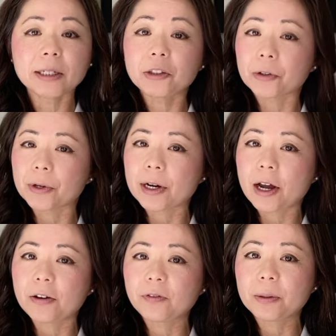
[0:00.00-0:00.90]
dura
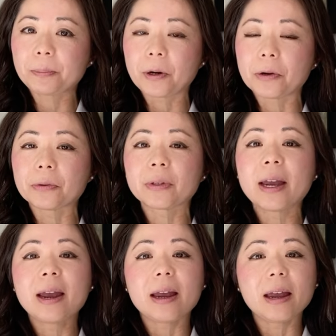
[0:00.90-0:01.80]
of the bone
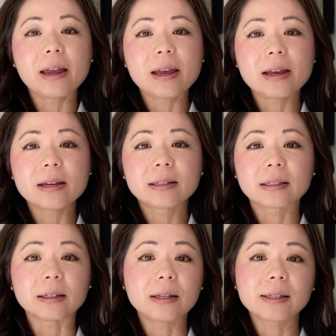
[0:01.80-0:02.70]

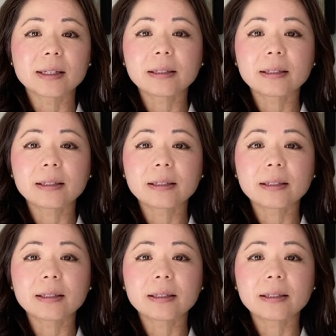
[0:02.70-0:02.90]
doesn't